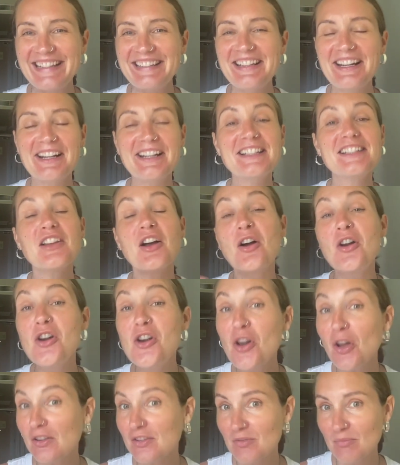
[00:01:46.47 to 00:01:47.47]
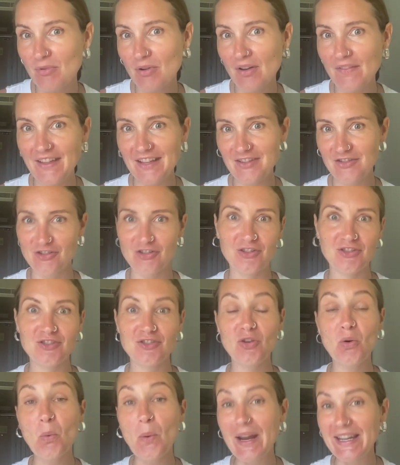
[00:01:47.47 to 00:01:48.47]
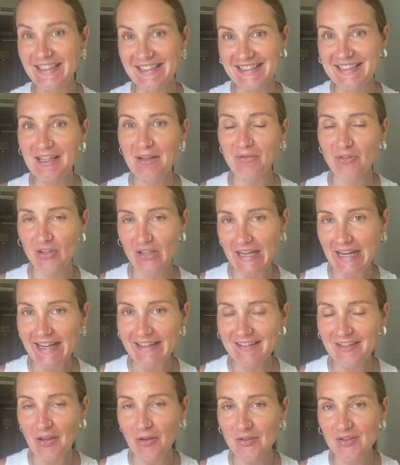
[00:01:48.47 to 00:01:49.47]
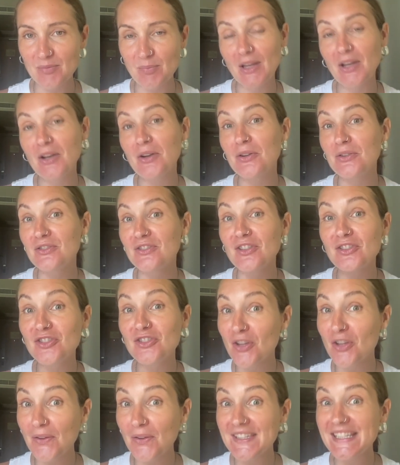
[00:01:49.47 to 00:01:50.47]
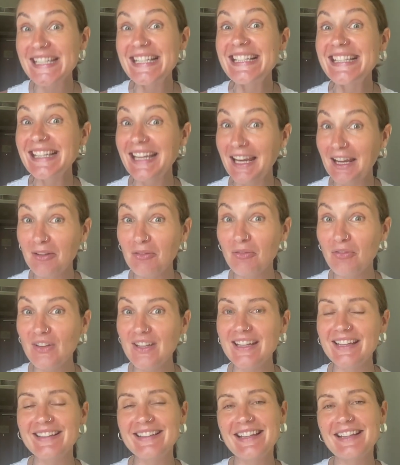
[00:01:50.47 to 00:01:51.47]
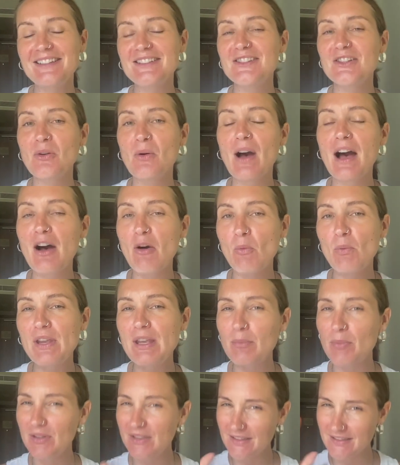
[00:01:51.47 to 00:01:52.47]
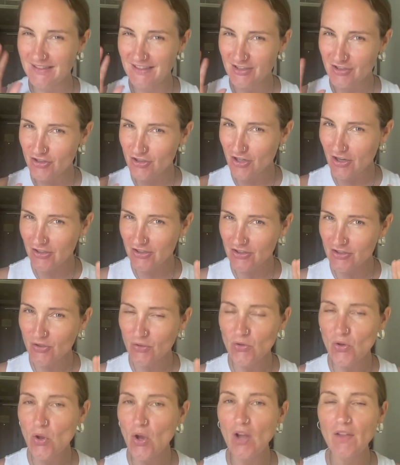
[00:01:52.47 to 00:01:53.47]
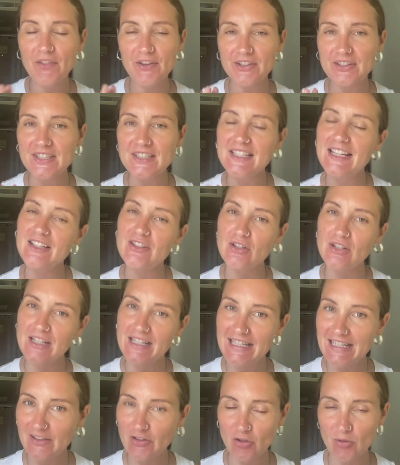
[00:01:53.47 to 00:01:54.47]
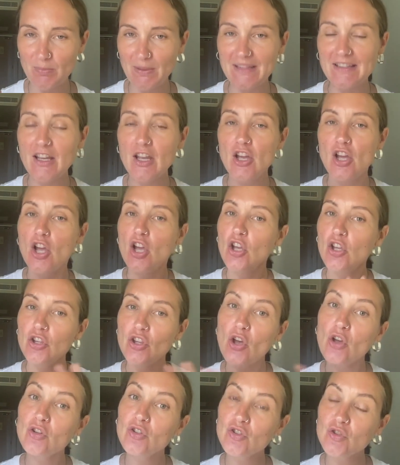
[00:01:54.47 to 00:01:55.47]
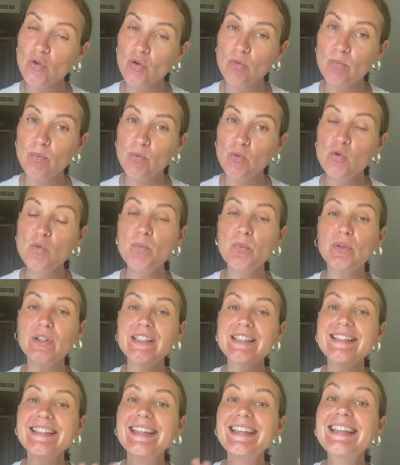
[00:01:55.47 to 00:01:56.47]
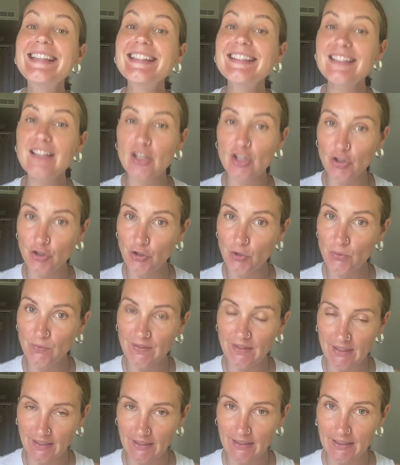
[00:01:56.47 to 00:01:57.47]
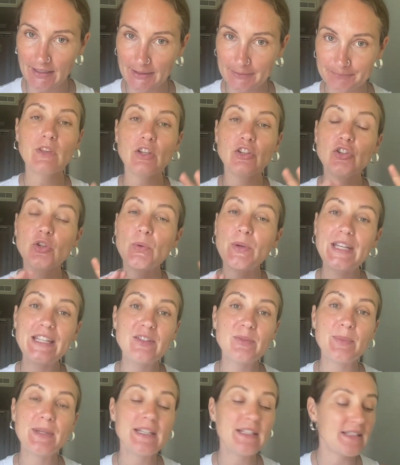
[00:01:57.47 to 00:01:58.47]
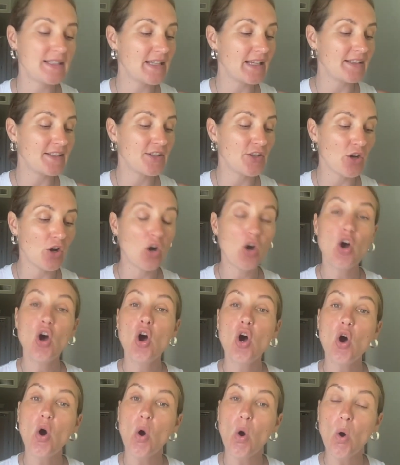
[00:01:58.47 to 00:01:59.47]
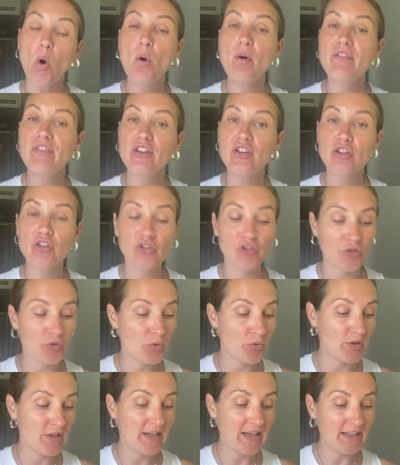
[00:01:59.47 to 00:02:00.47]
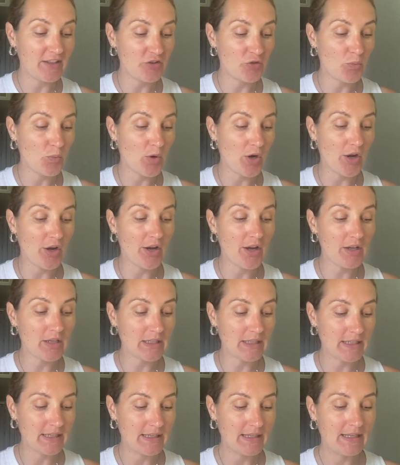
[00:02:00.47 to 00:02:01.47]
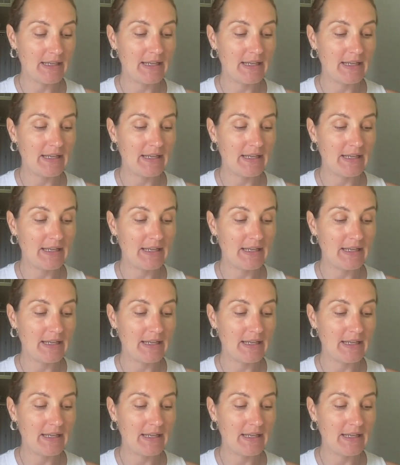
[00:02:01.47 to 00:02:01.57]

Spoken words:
there is a lot more than just 27 letters because source is infinite and so are we. But it is just so you understand a little bit. Your soul blueprint is unique. So it means that your oversoul network